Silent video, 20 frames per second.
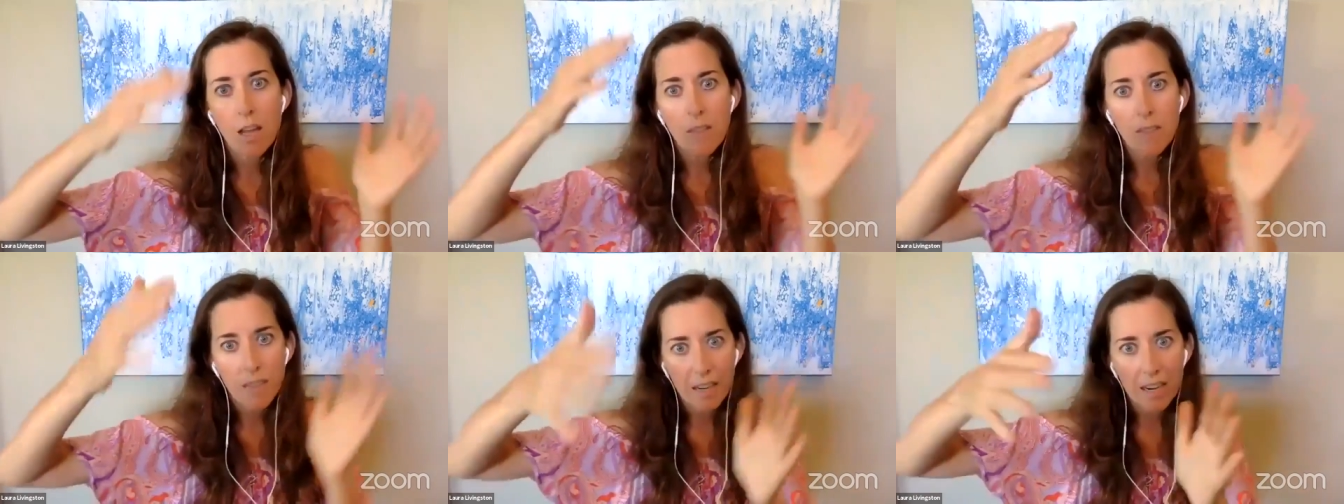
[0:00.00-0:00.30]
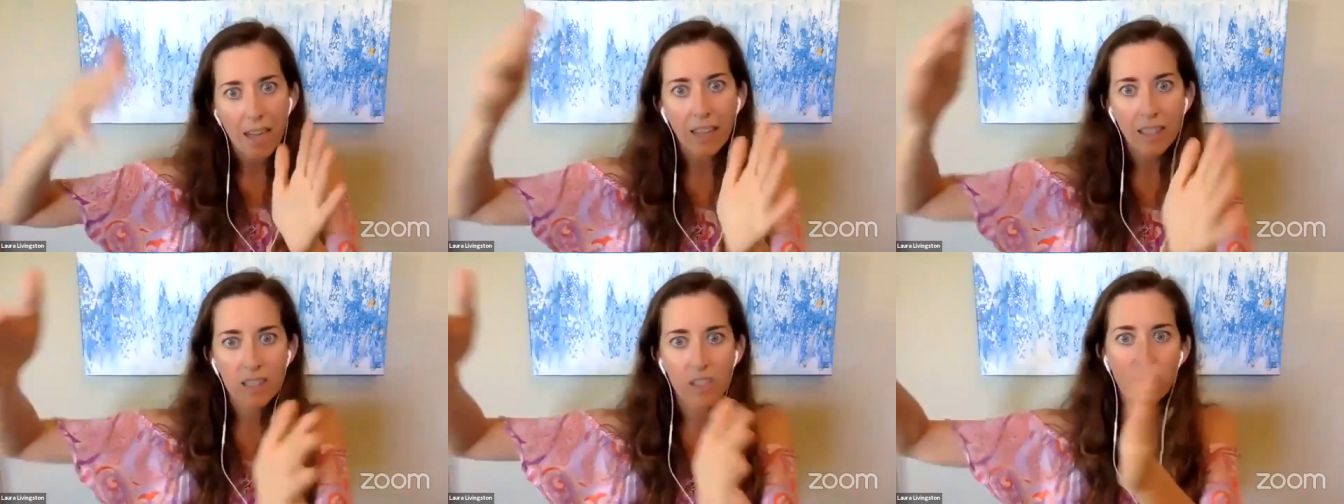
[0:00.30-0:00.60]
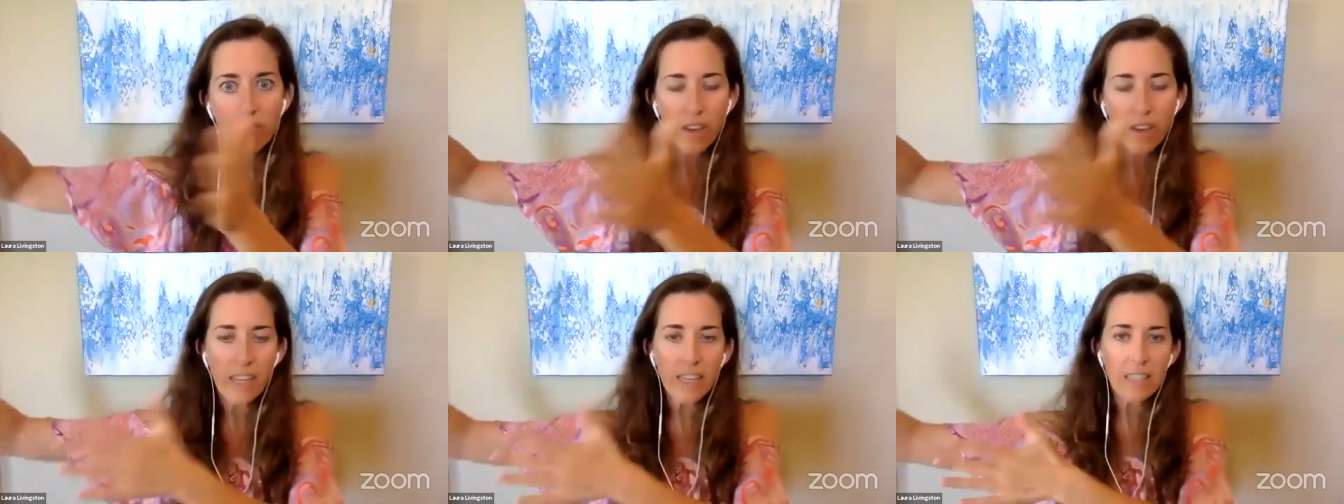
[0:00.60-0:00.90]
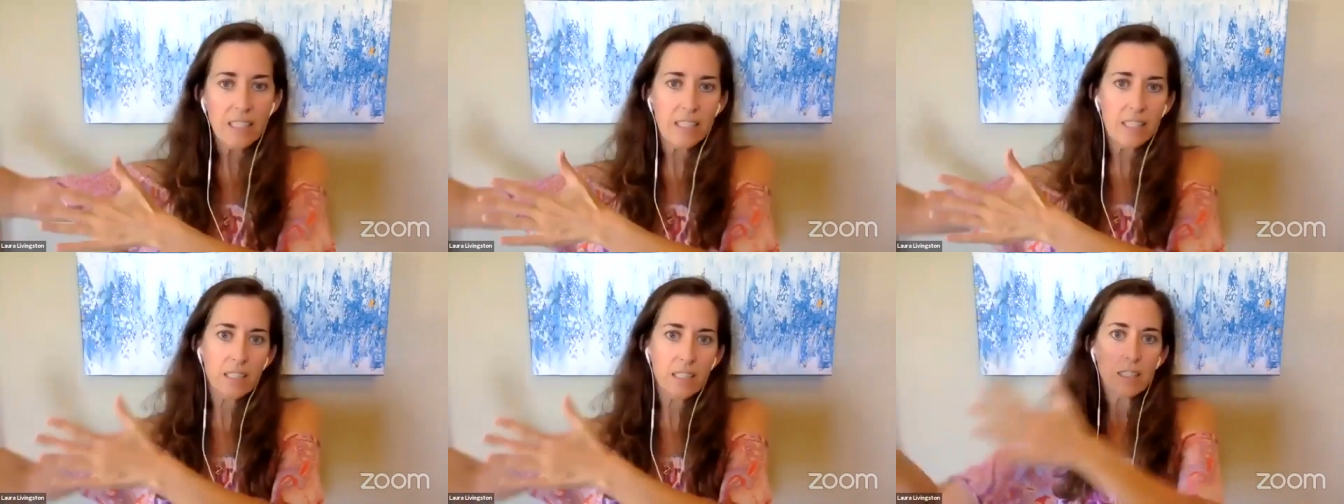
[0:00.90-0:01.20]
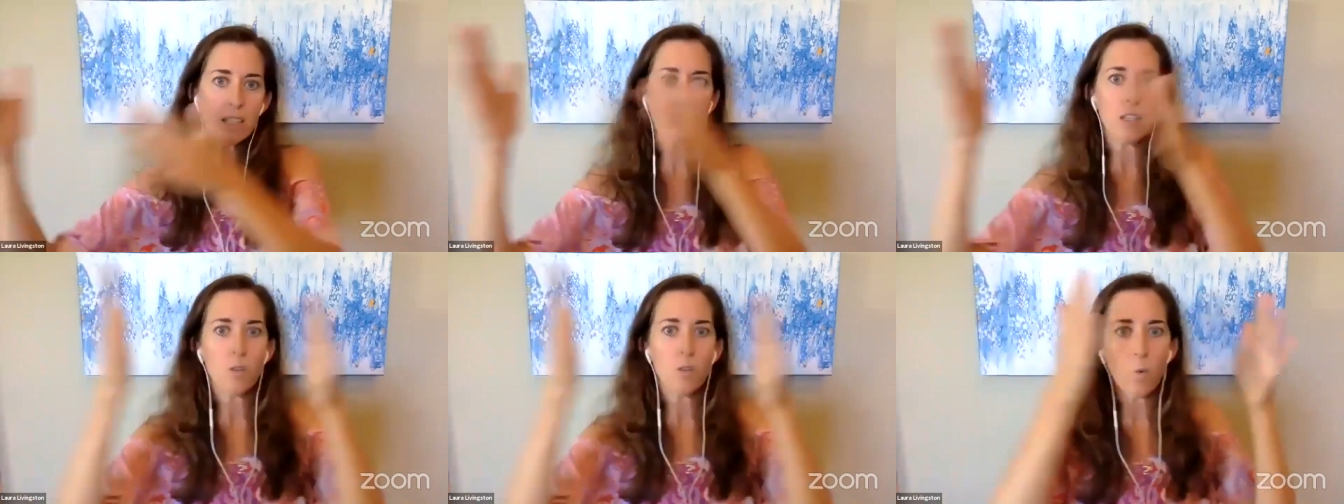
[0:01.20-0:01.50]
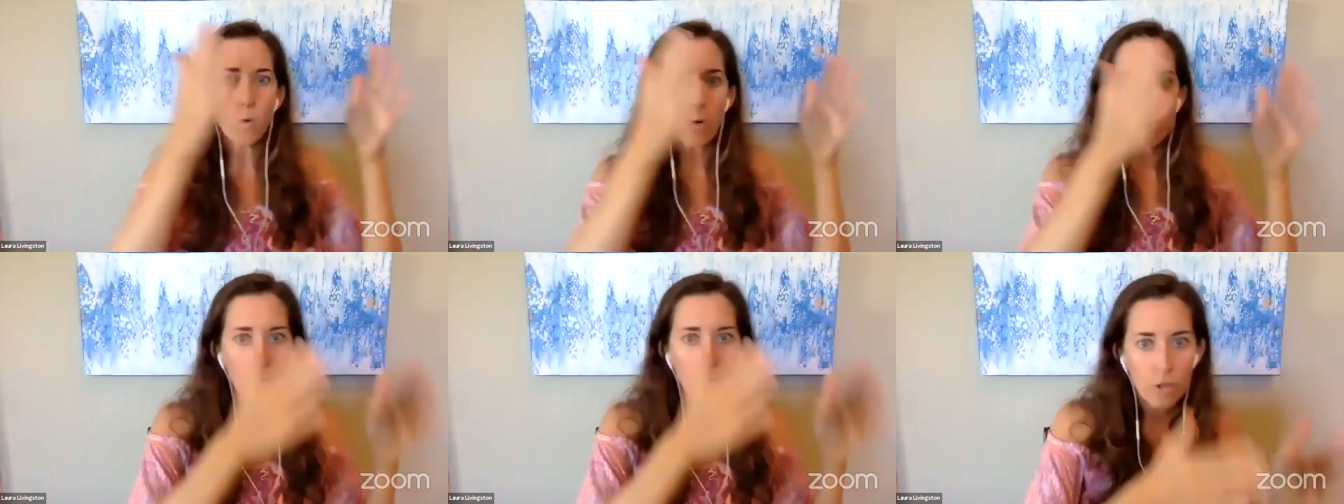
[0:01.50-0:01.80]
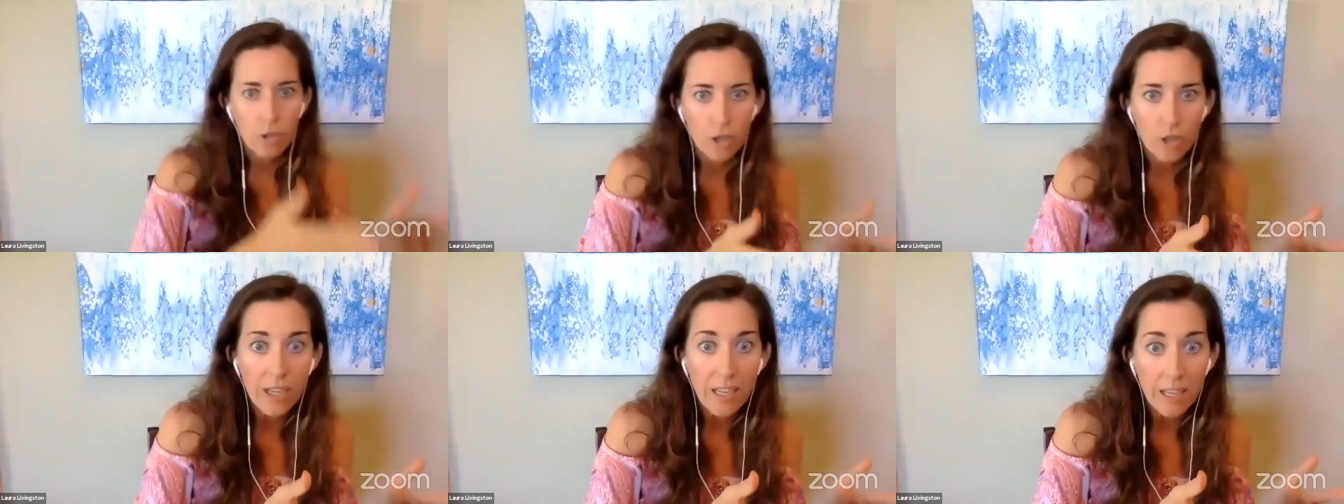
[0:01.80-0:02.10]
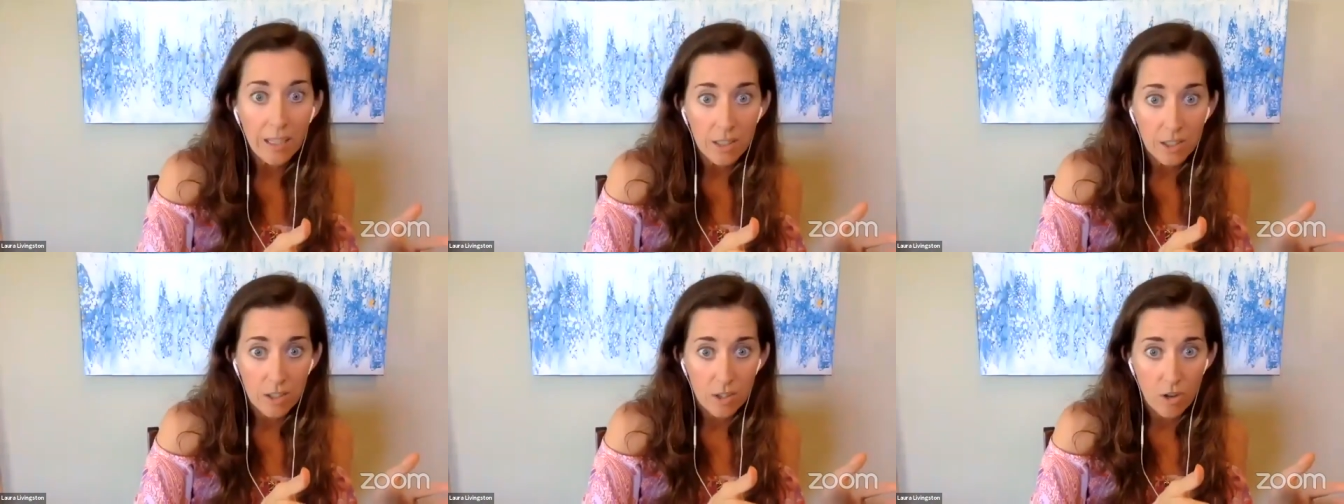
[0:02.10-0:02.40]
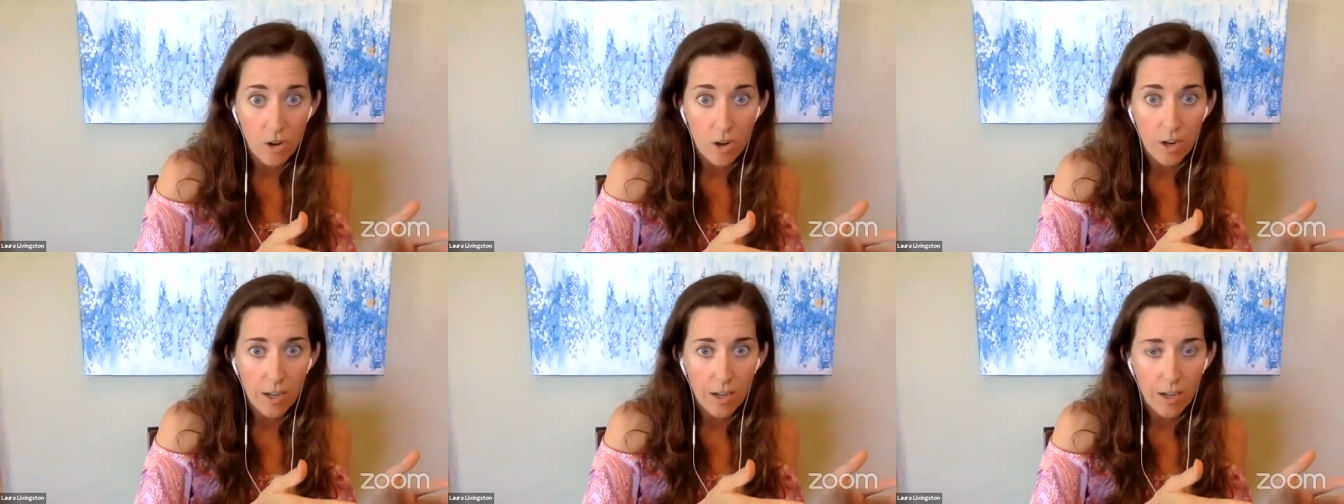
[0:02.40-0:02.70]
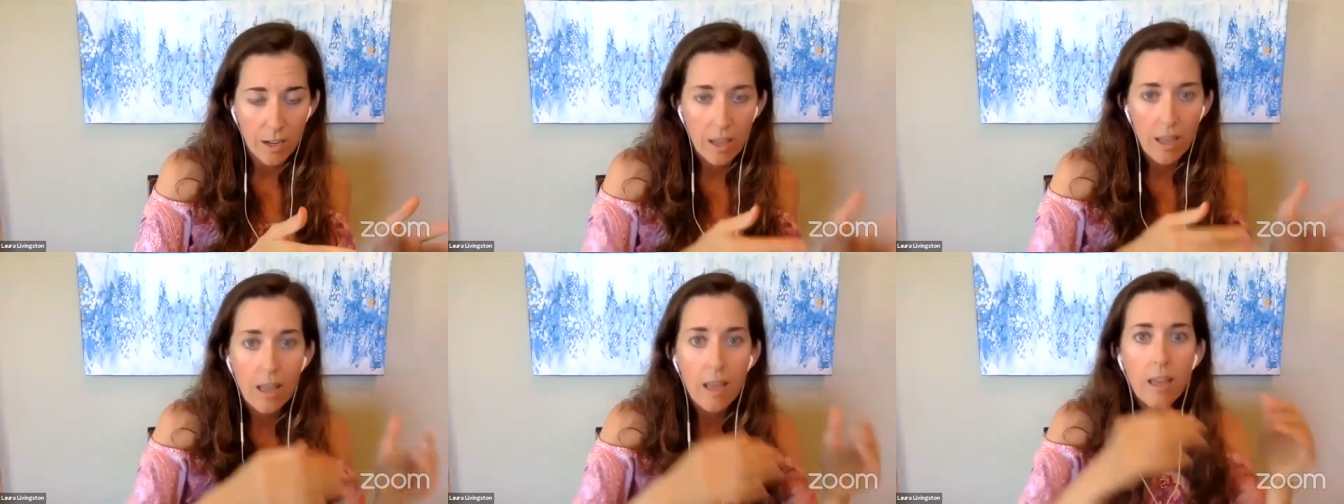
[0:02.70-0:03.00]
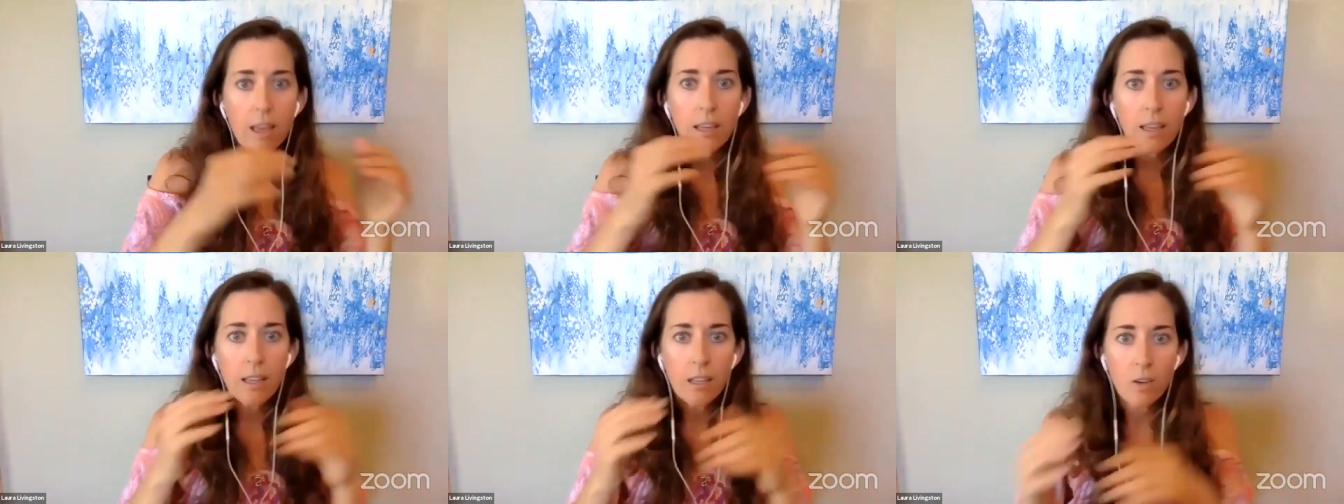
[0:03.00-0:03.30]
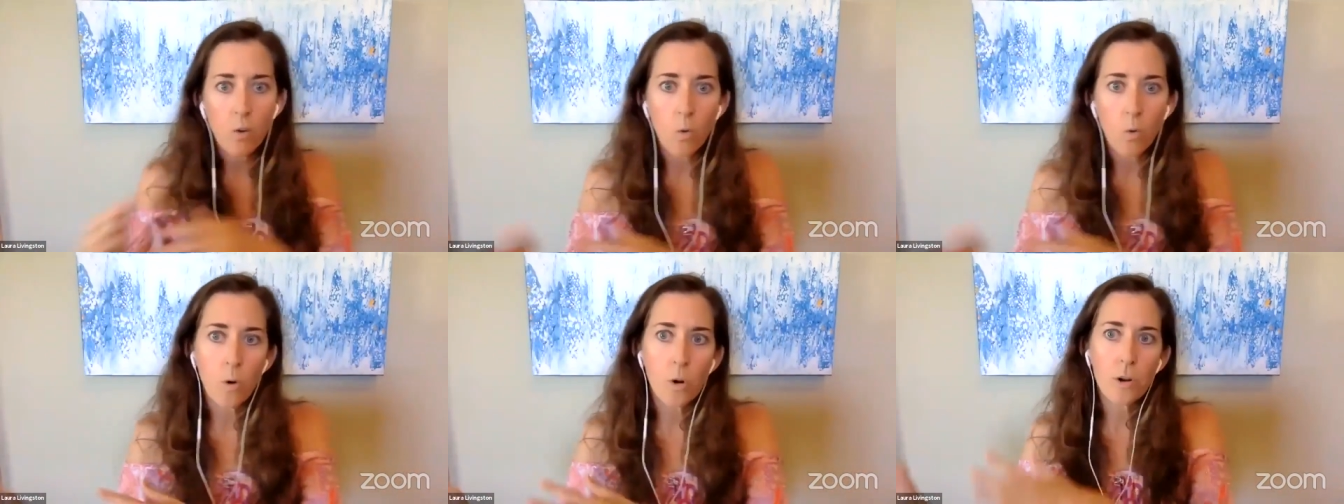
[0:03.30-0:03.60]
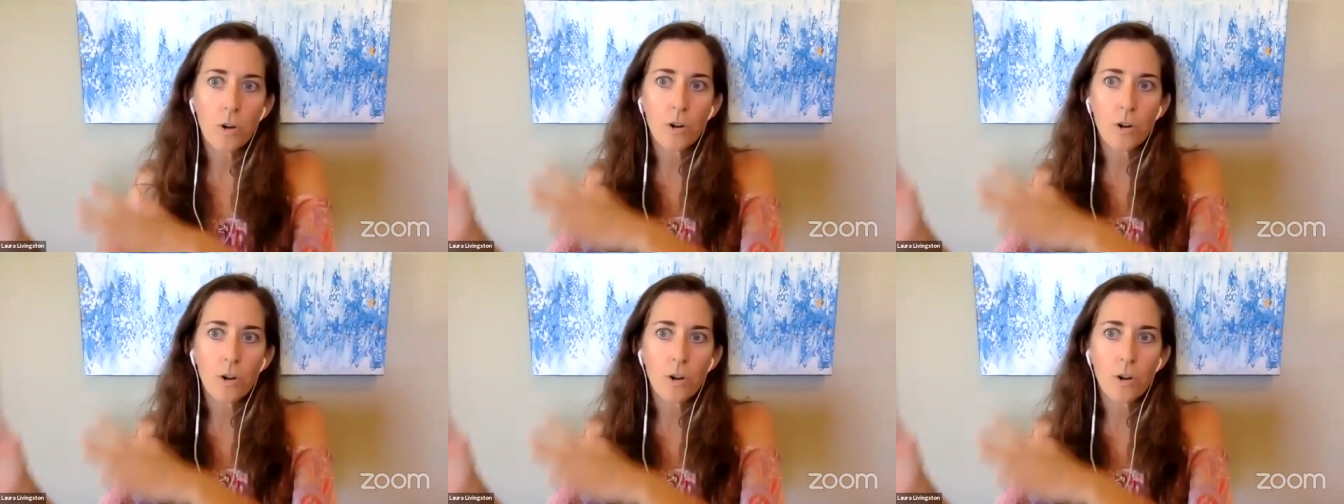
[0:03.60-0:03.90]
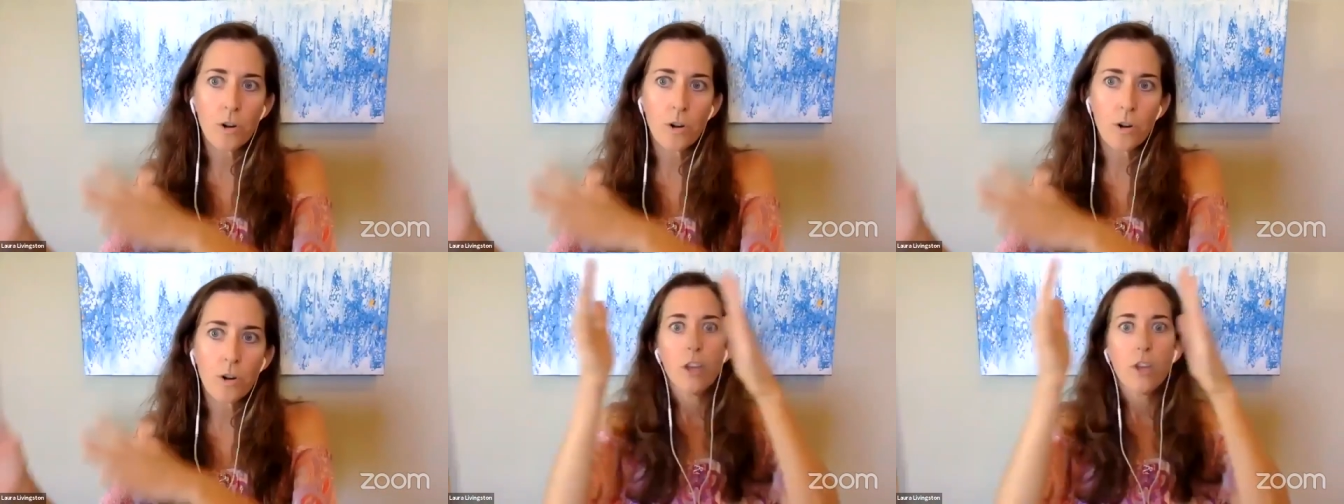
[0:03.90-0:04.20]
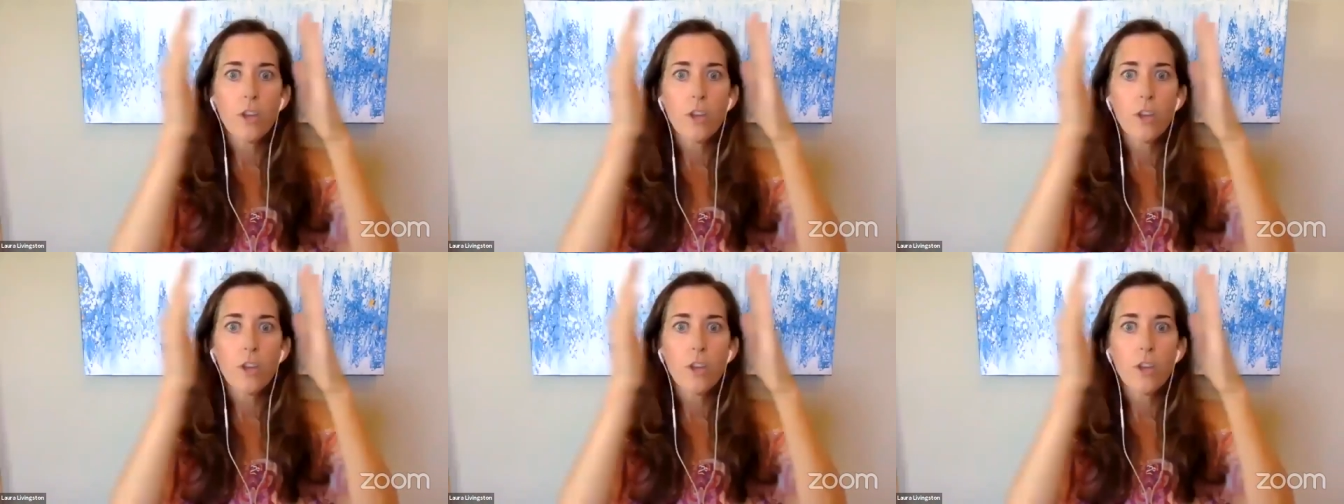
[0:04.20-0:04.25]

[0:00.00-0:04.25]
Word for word: the next phases in order to get started, in order